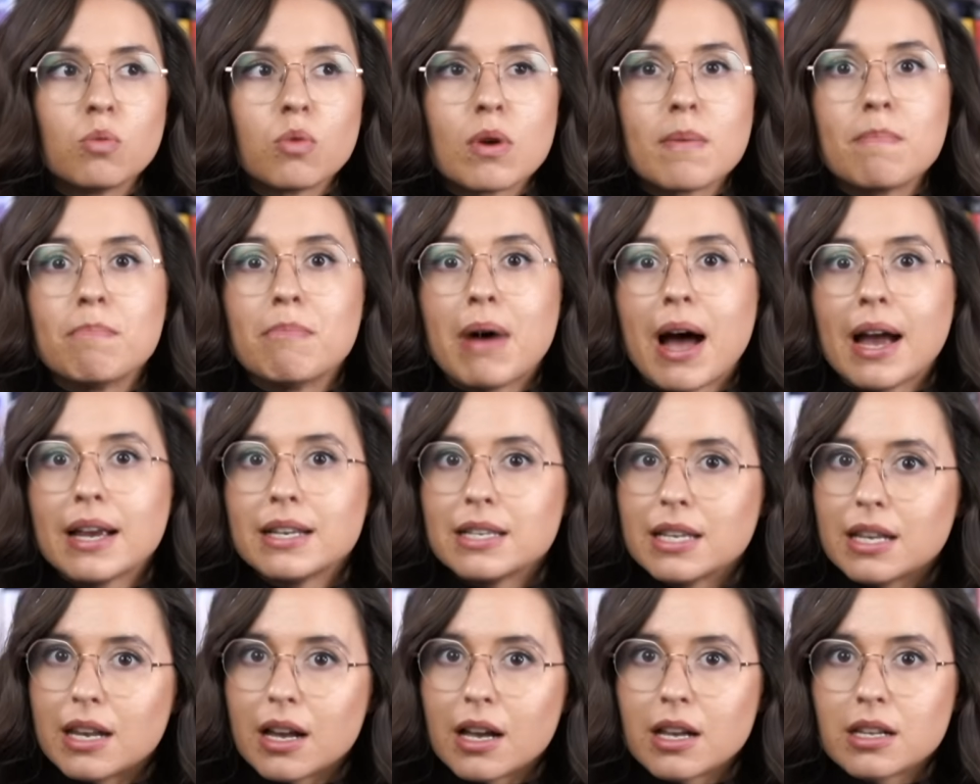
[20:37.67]

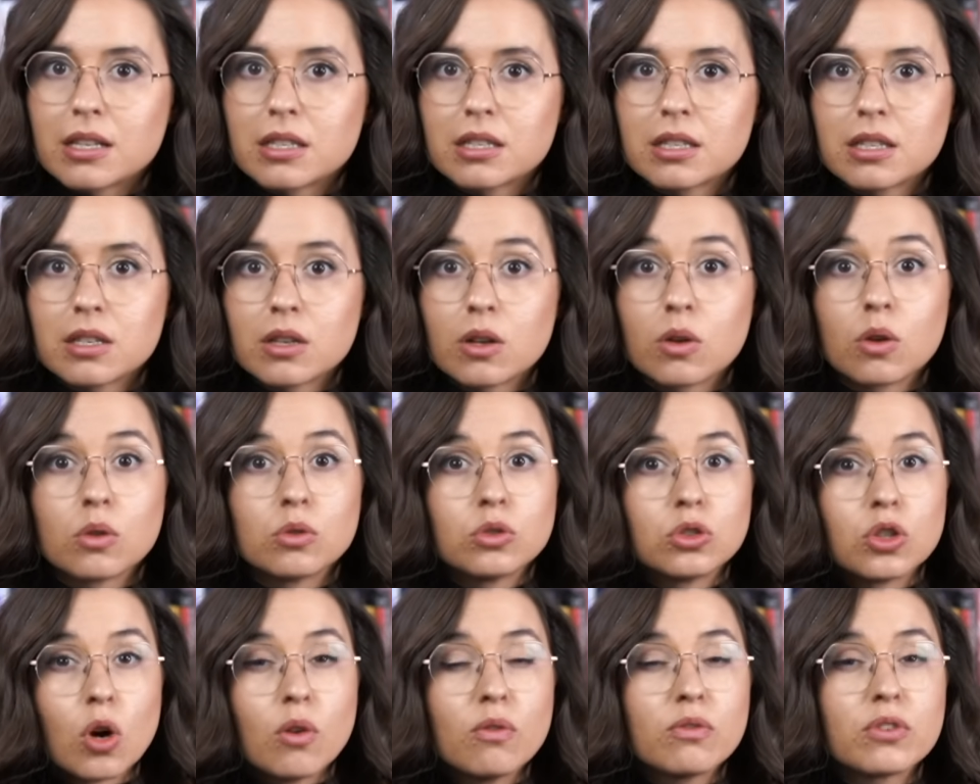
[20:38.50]
reminded us,
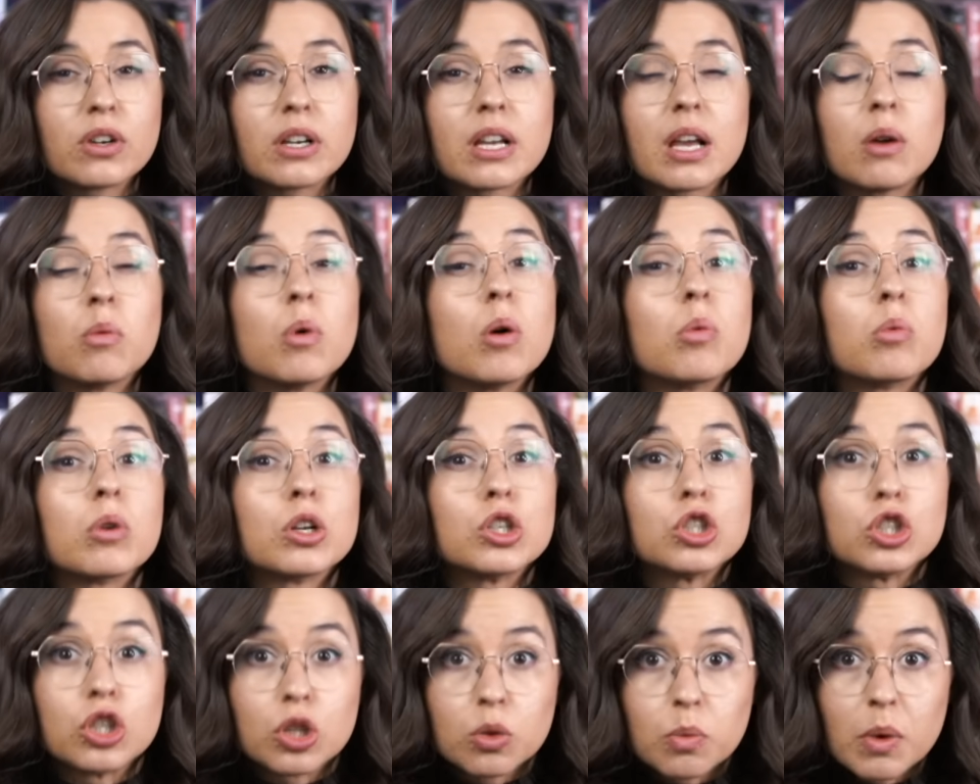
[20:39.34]
don't forget what we're
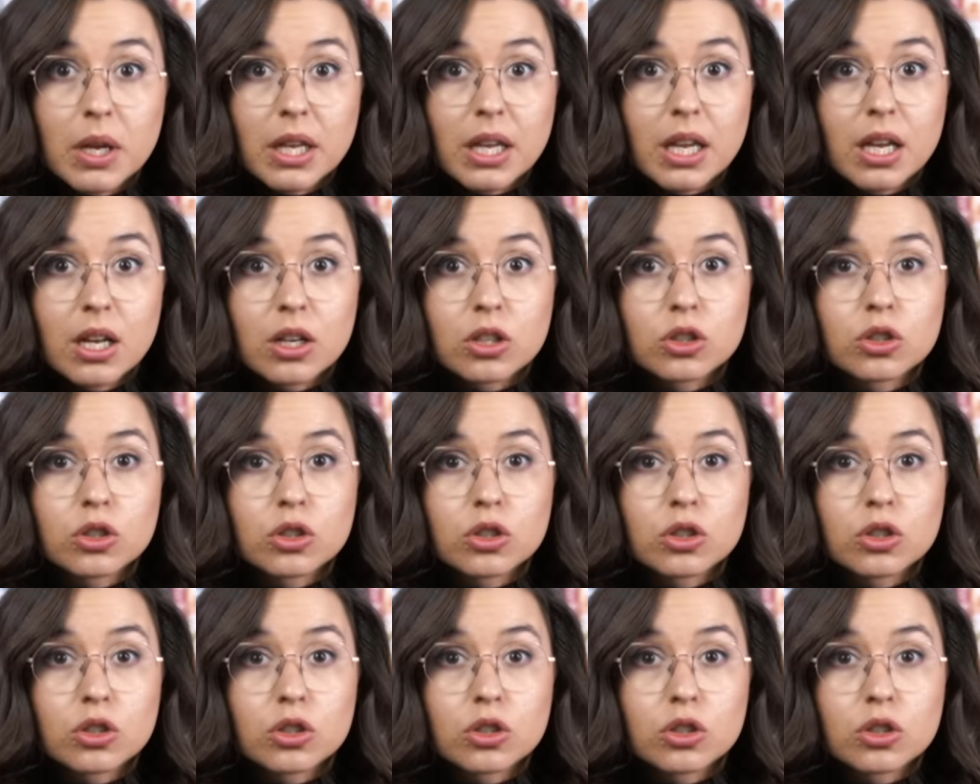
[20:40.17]
doing here.